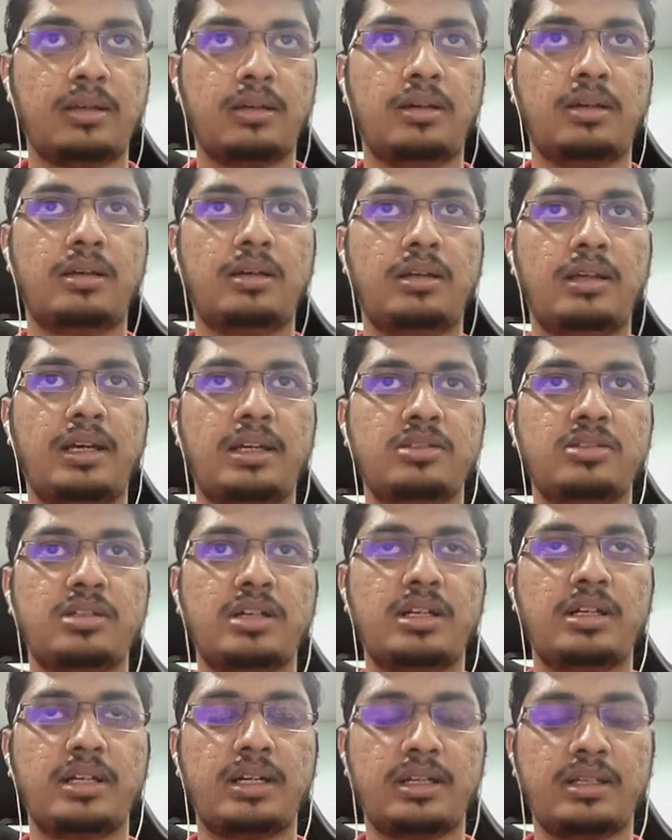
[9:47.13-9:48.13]
last
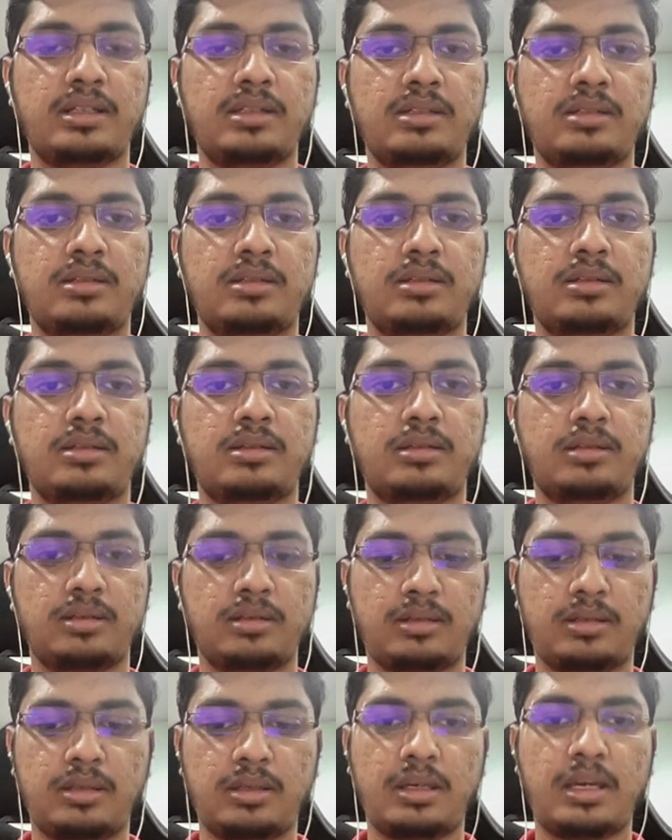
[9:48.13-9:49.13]
chart, that is
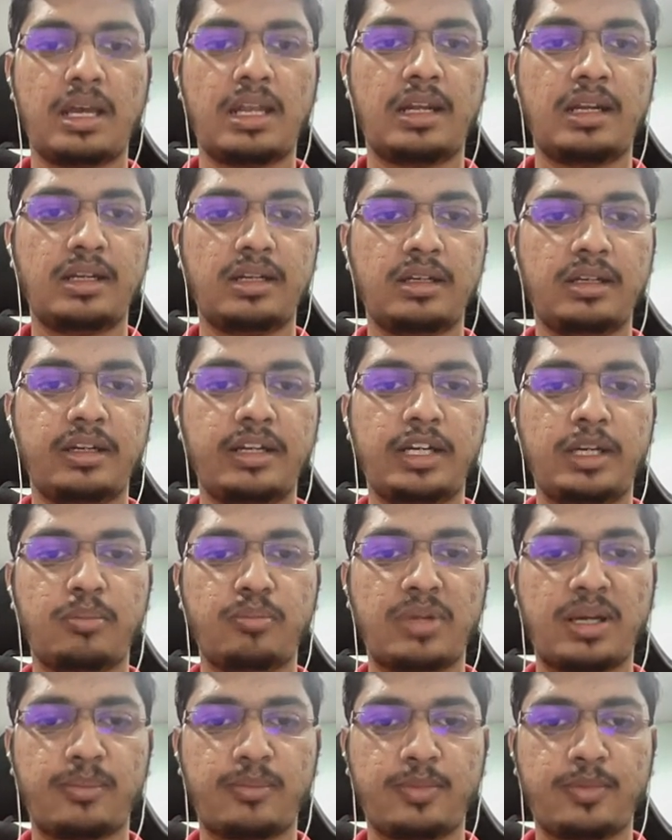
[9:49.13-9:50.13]
calendar heat
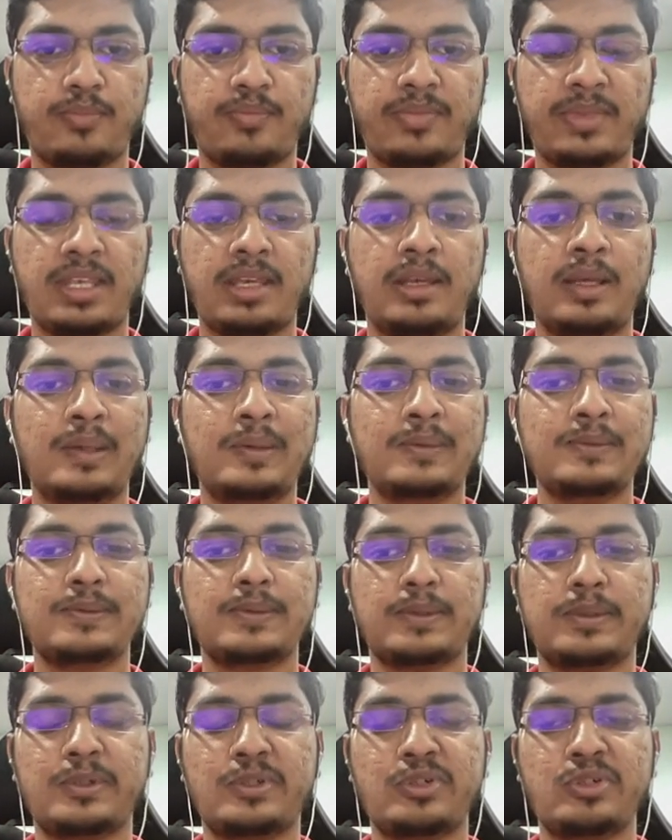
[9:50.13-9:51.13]
map.
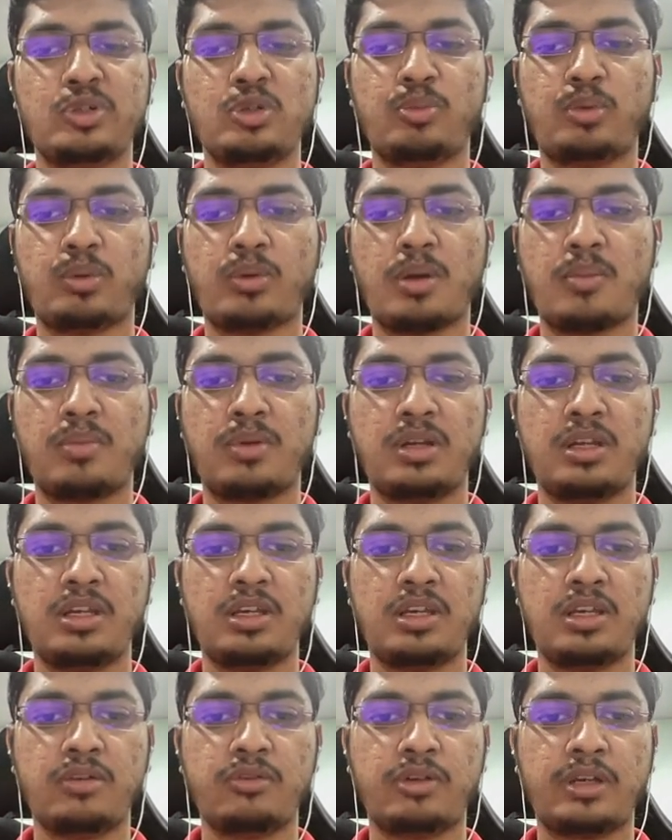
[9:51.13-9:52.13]
So you
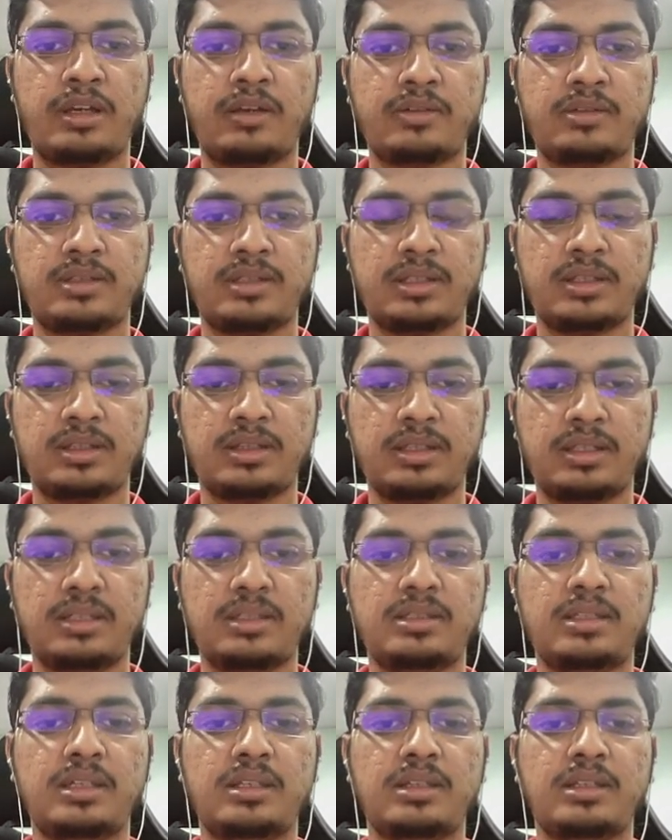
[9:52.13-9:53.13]
probably would have seen
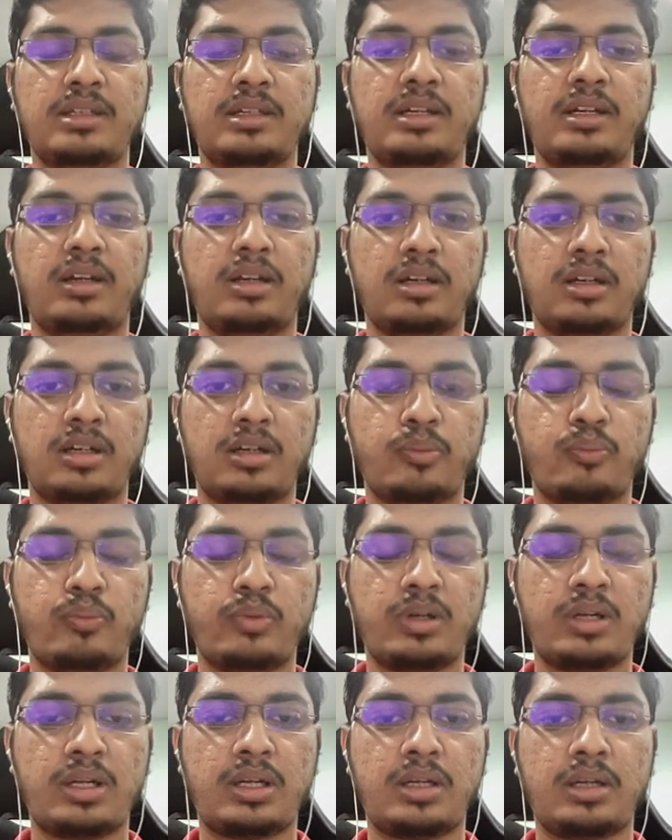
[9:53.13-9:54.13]
this in GitHub
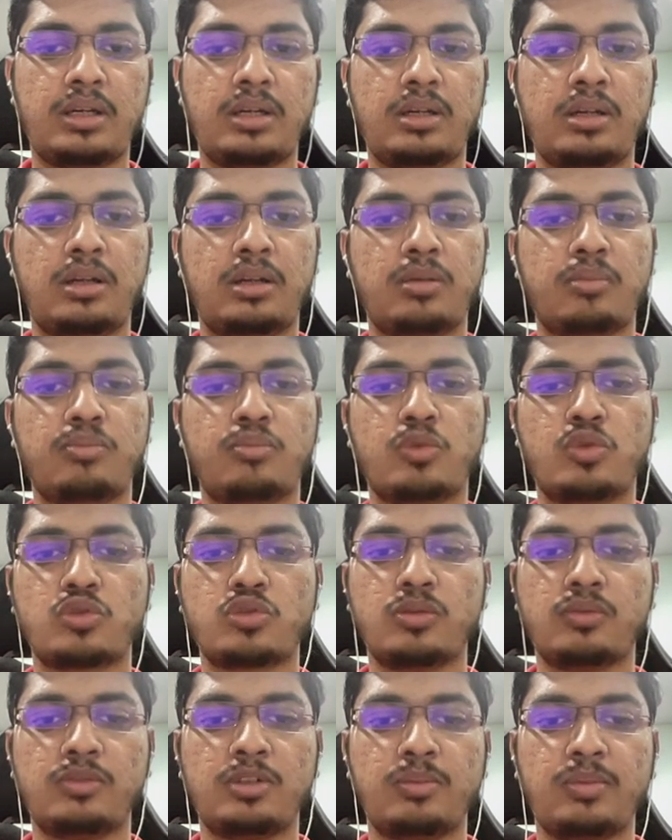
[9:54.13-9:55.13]
and
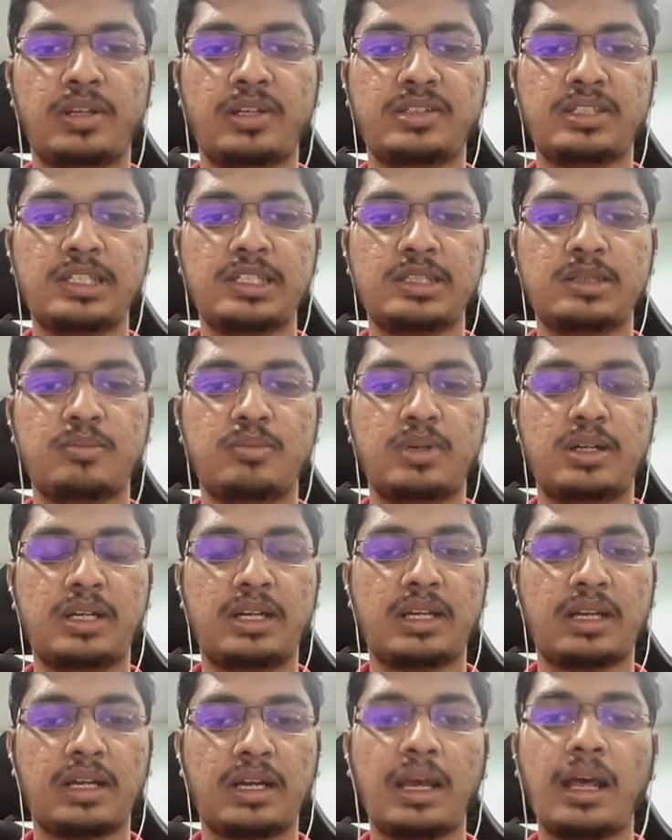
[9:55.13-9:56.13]
most of the places,
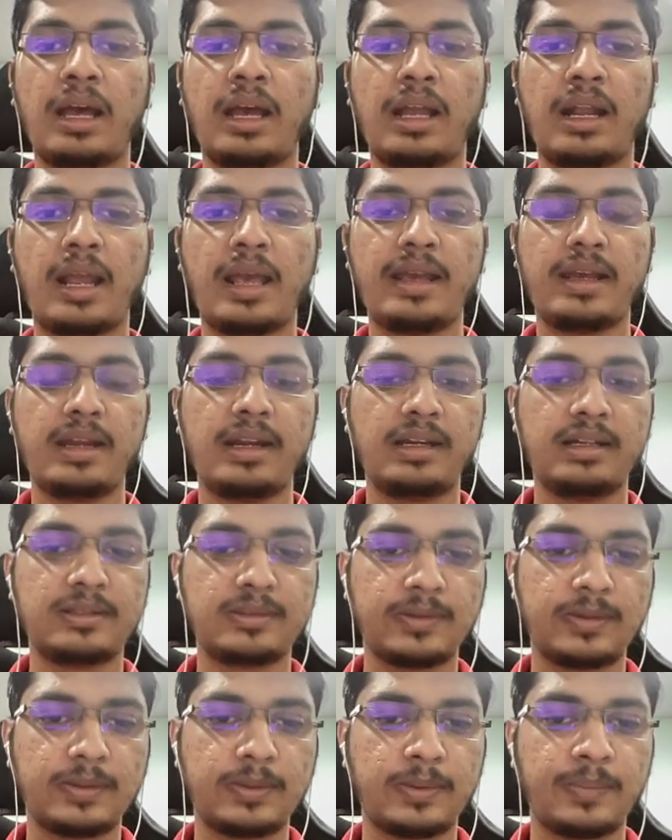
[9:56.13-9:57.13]
but I like it,
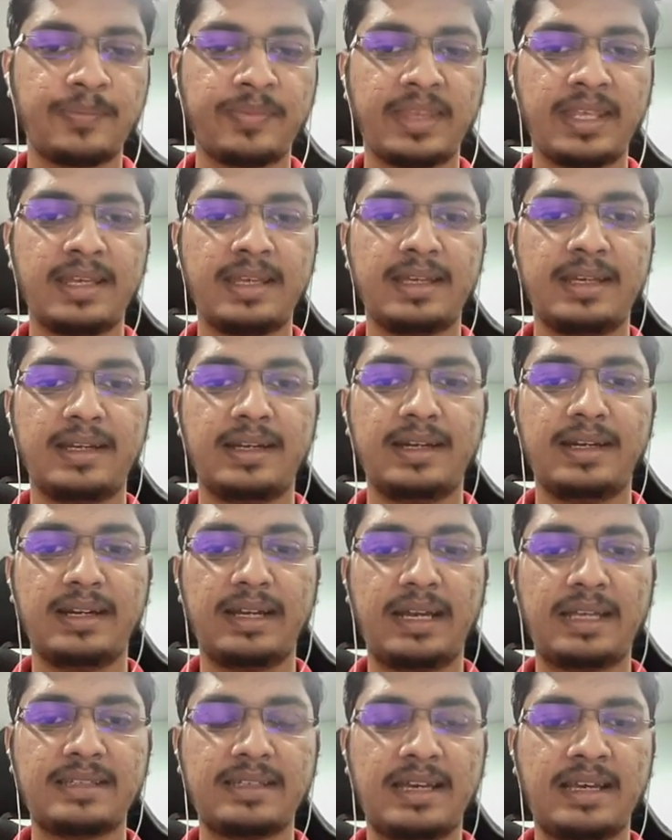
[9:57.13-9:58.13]
so
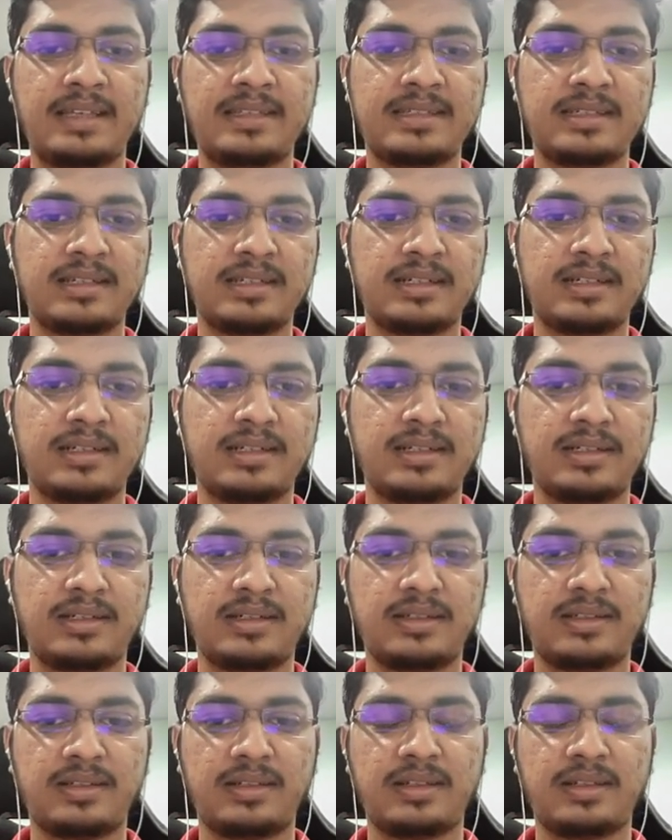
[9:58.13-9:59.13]
as a